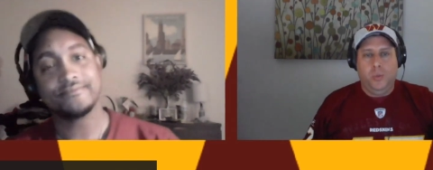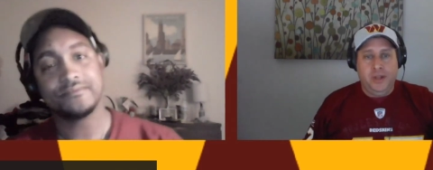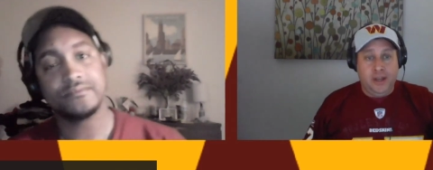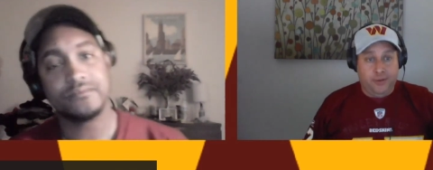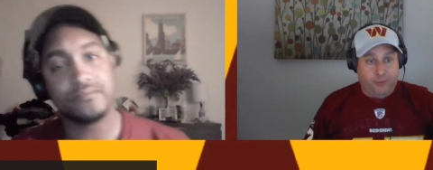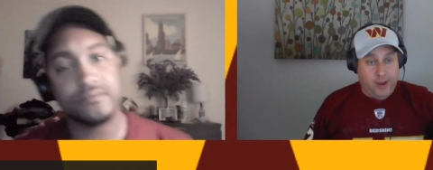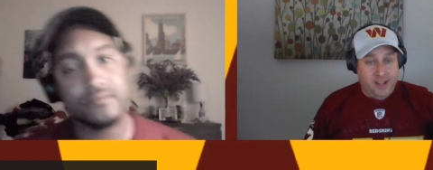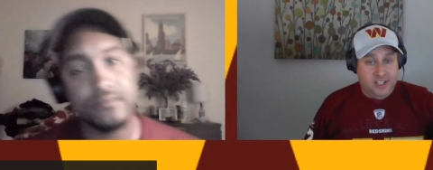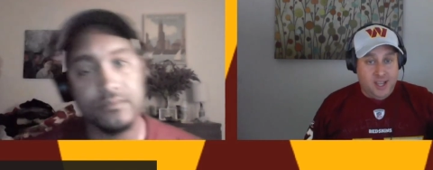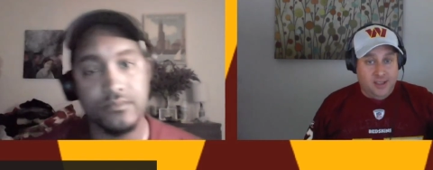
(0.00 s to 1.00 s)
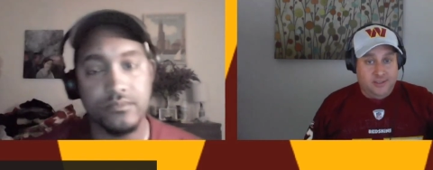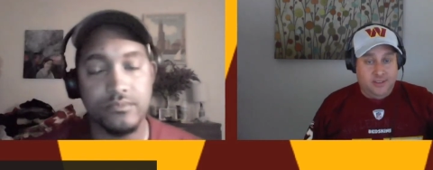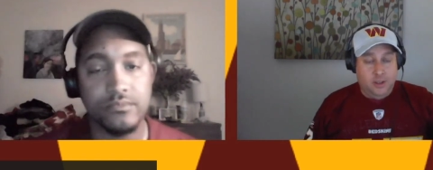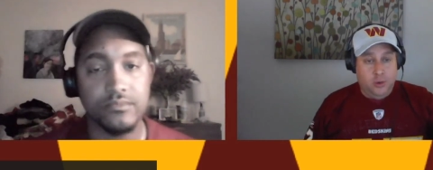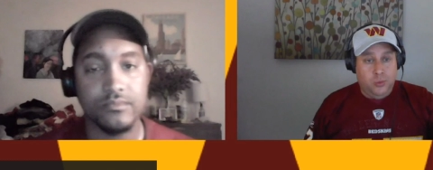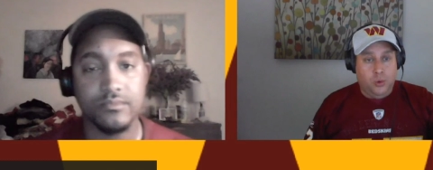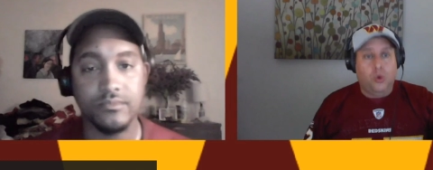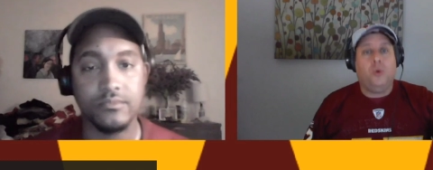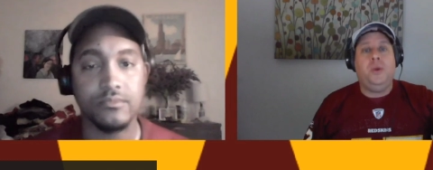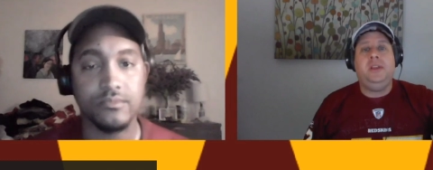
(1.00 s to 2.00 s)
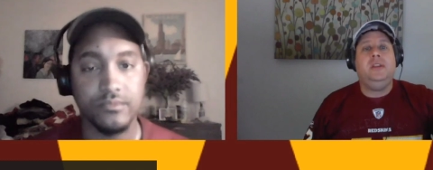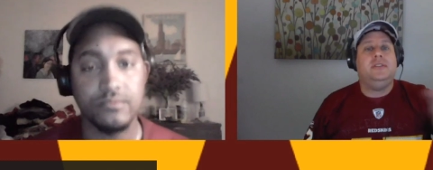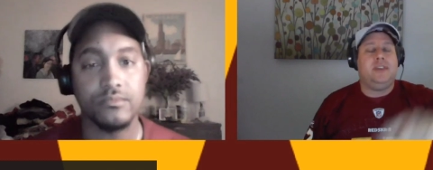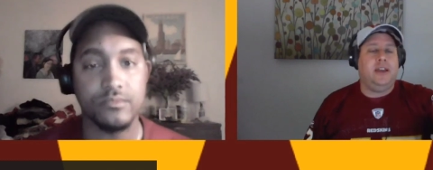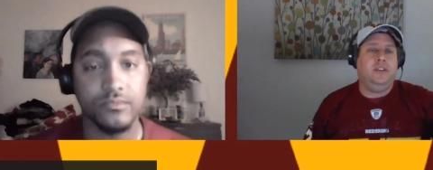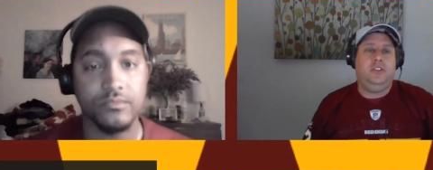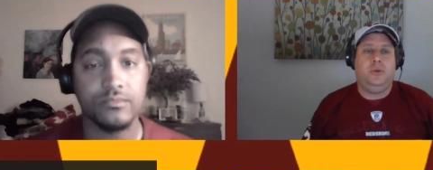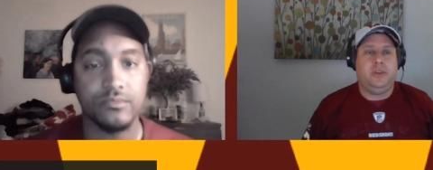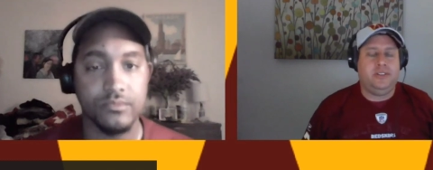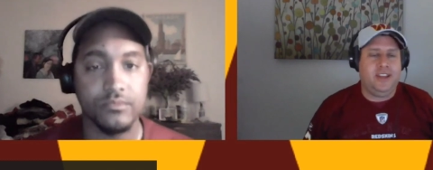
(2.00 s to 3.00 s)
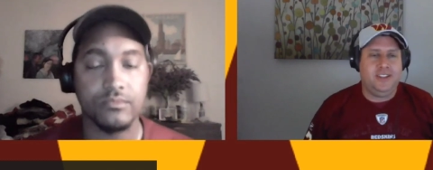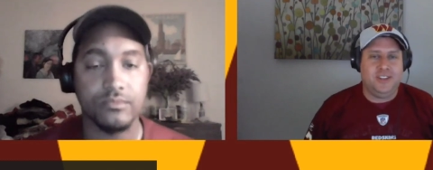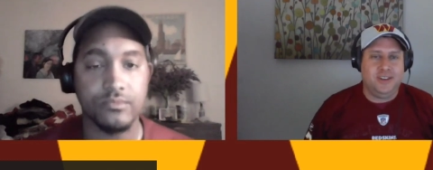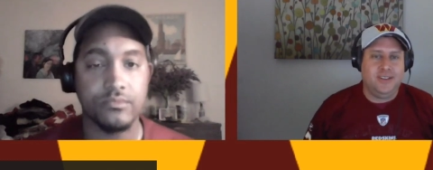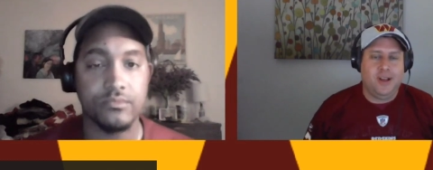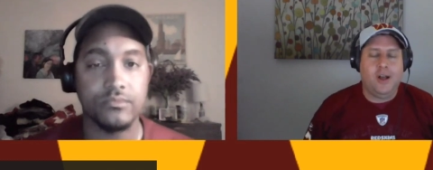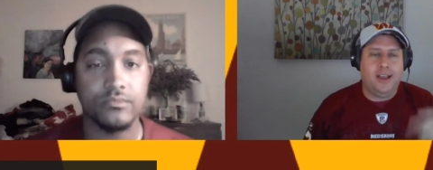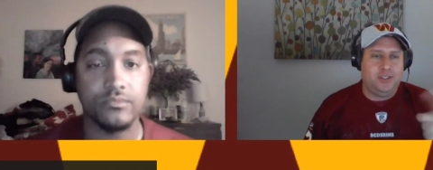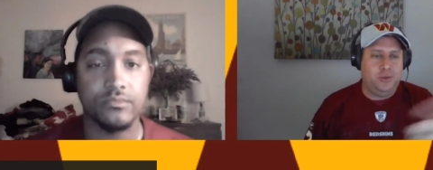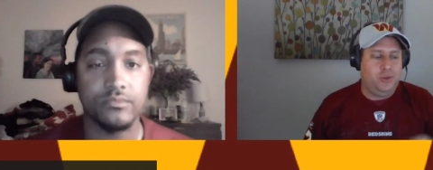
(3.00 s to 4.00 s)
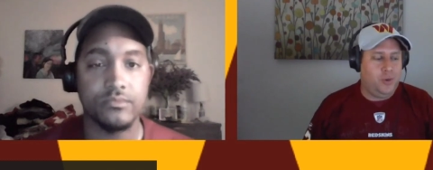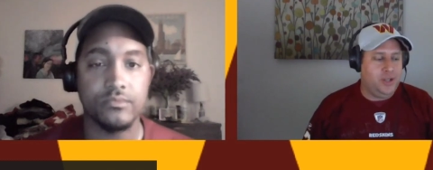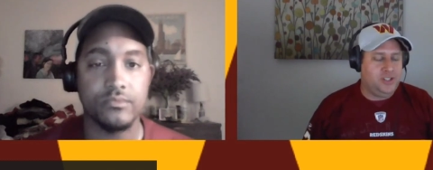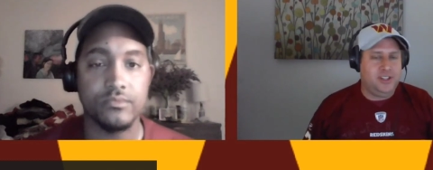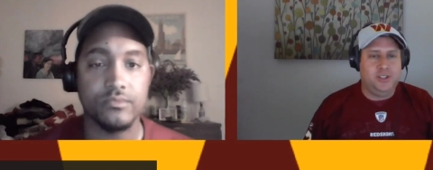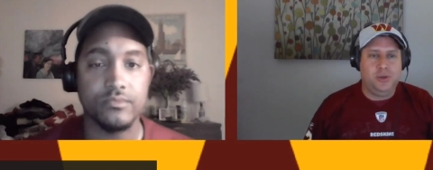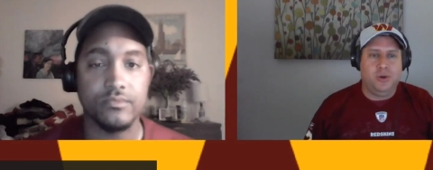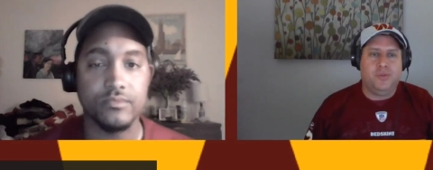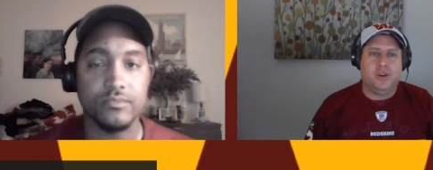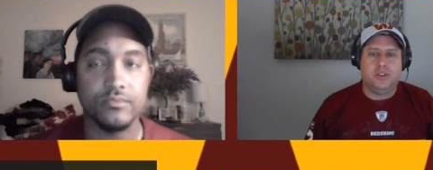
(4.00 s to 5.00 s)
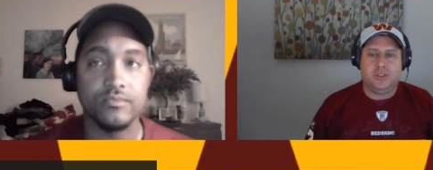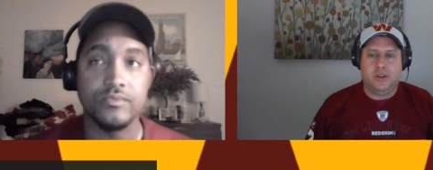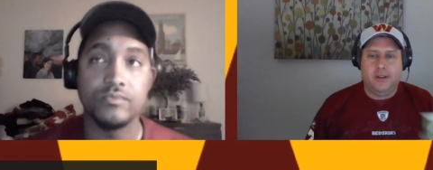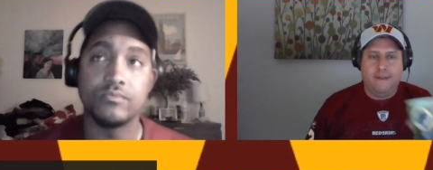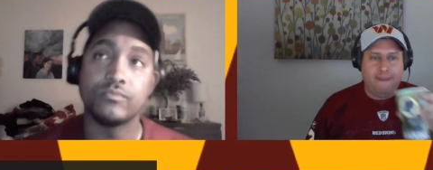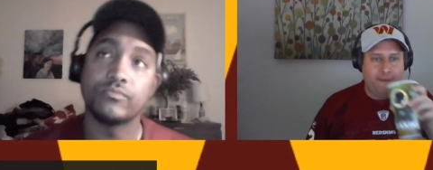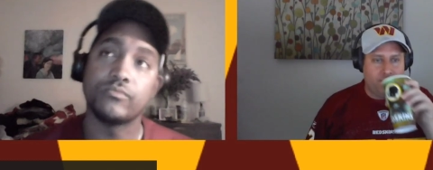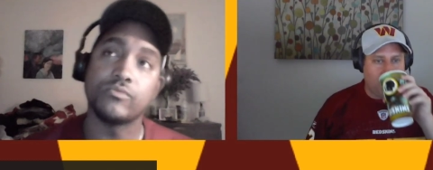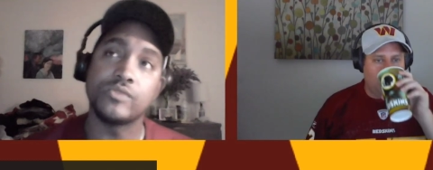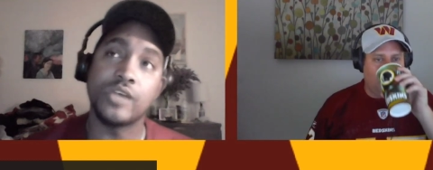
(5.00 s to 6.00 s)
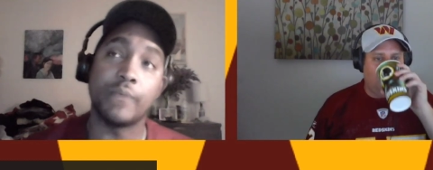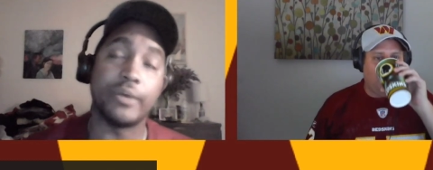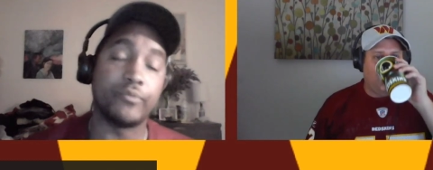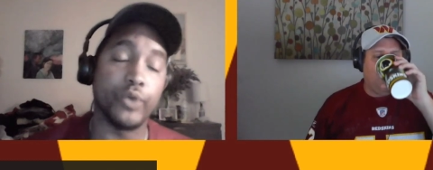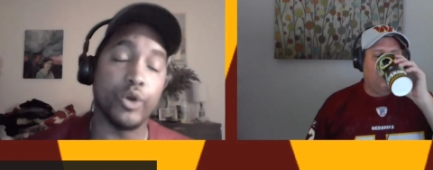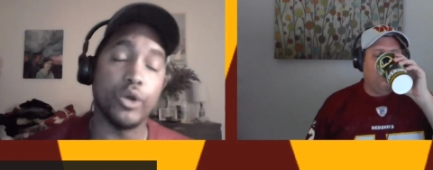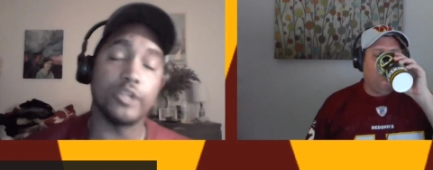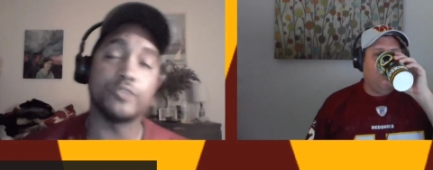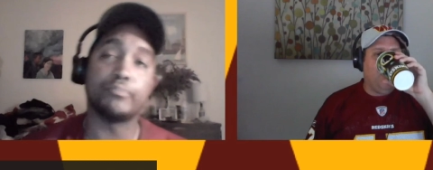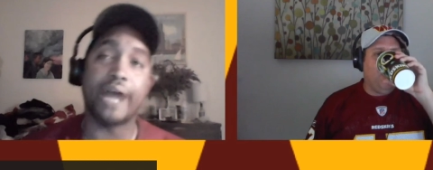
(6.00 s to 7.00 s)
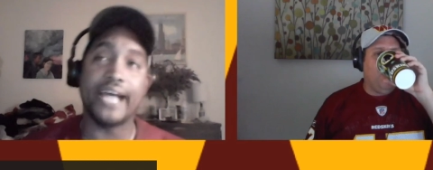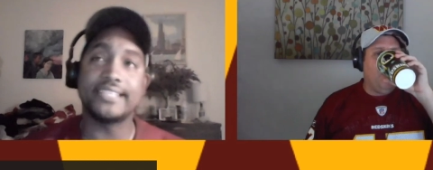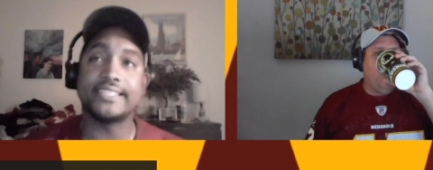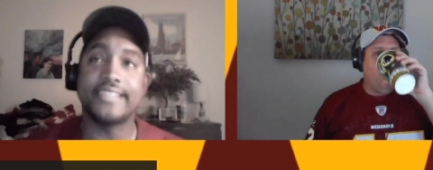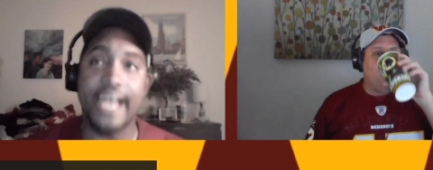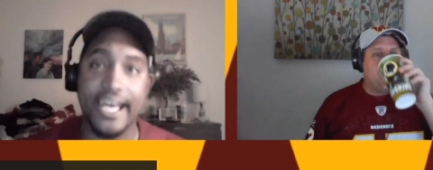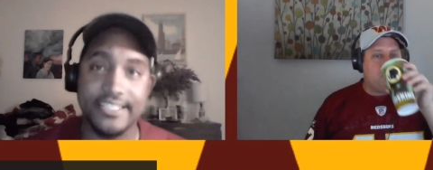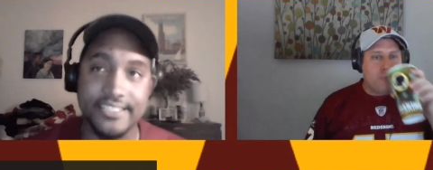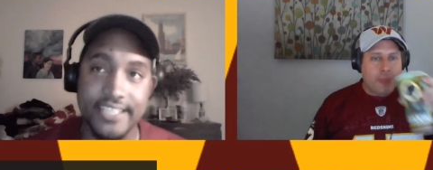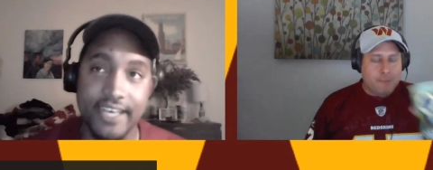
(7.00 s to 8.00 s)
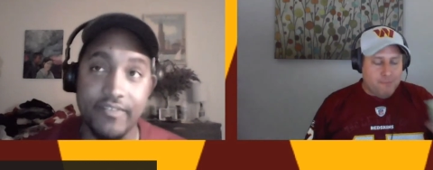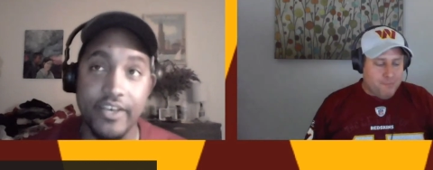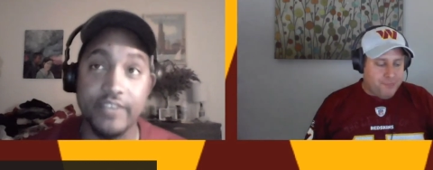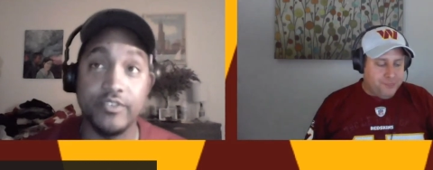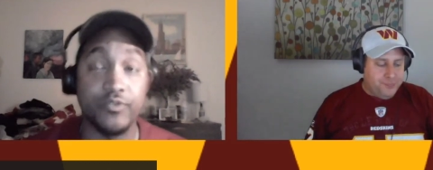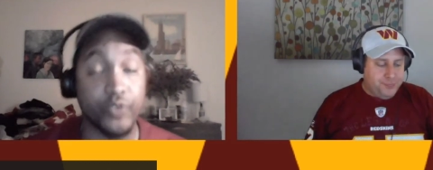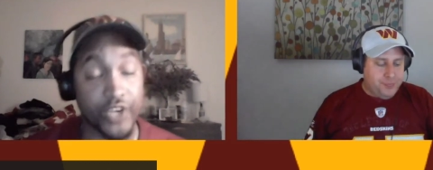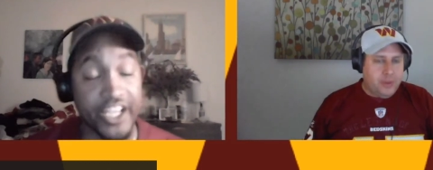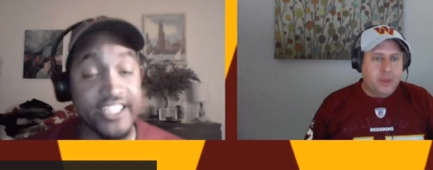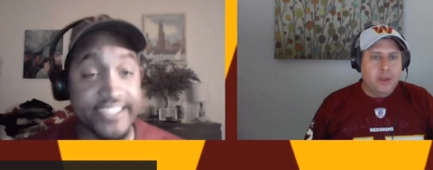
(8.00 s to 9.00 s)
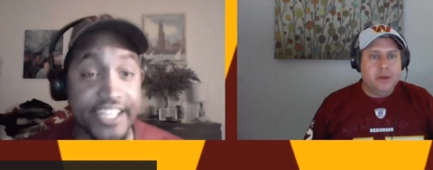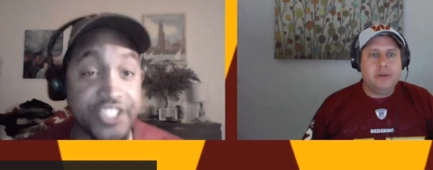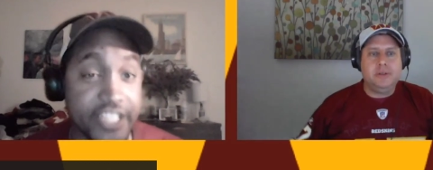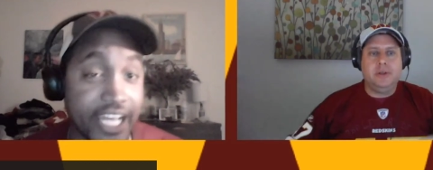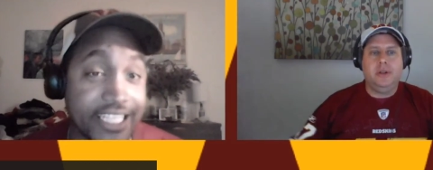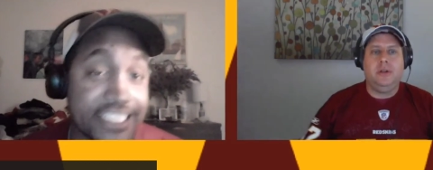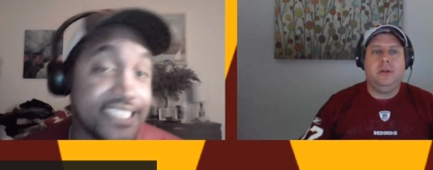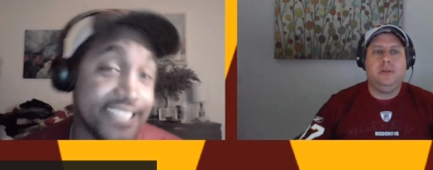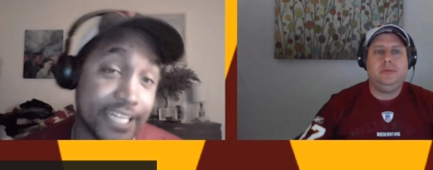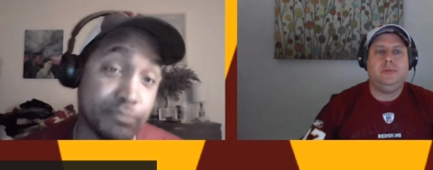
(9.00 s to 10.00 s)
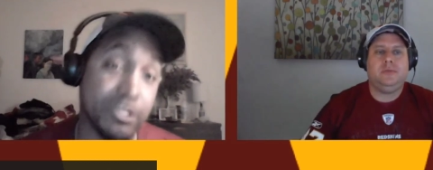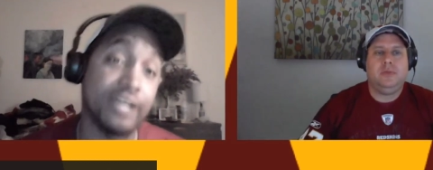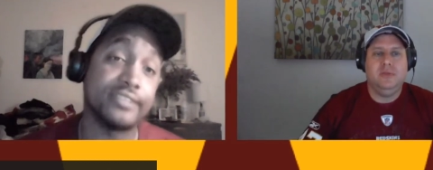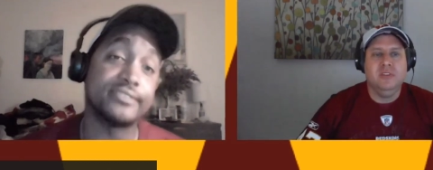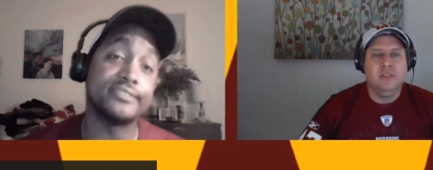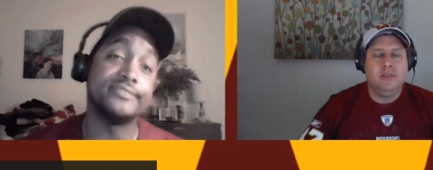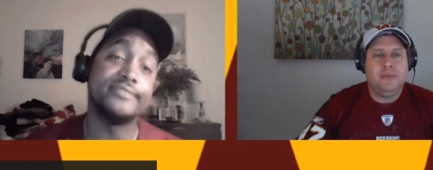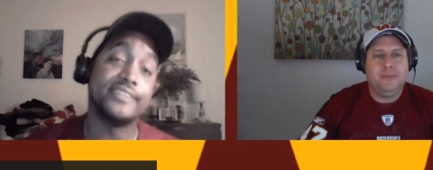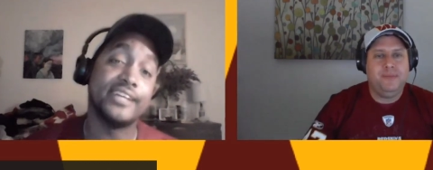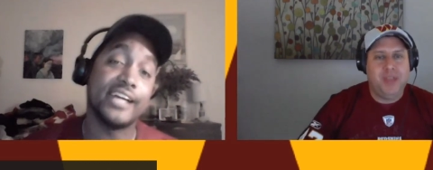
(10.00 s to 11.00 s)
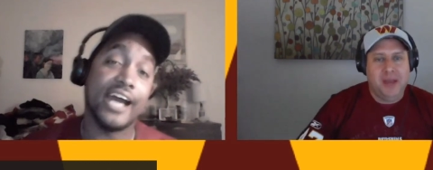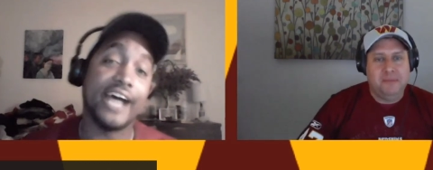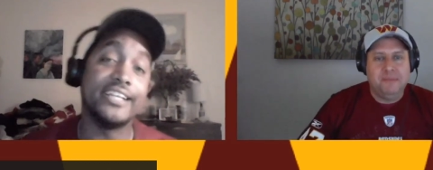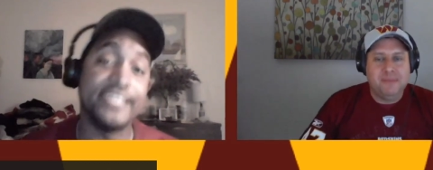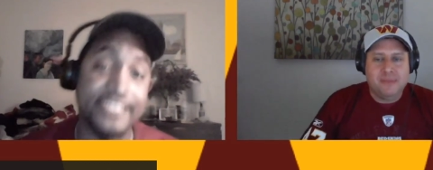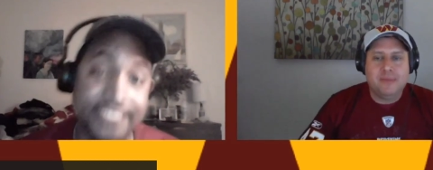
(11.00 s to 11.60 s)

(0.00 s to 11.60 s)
Speaker 1: we need to franchise you or we need to sign you to an extension? I'll ask you the question. Let you go first.
Speaker 2: I mean, if we're going by stats, if for the extension, I need ten plus. I need